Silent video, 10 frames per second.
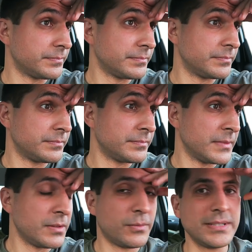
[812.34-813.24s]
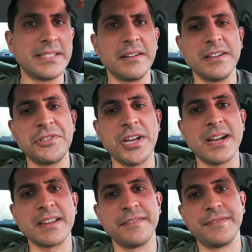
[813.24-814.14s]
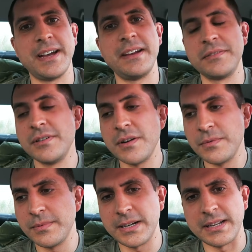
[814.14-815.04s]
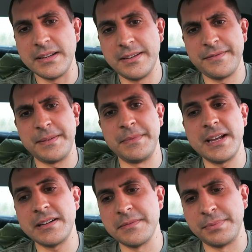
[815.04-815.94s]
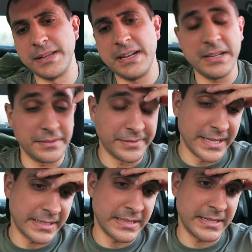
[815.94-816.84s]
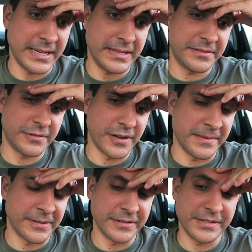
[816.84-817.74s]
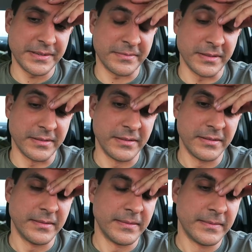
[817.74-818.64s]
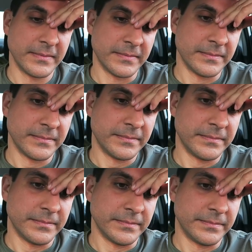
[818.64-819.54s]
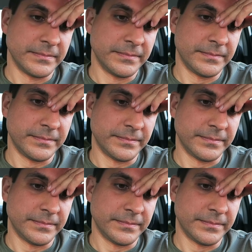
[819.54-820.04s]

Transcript: No. What's there to check if I don't know what? If I'm not complaining of like a head trauma or something. Oh.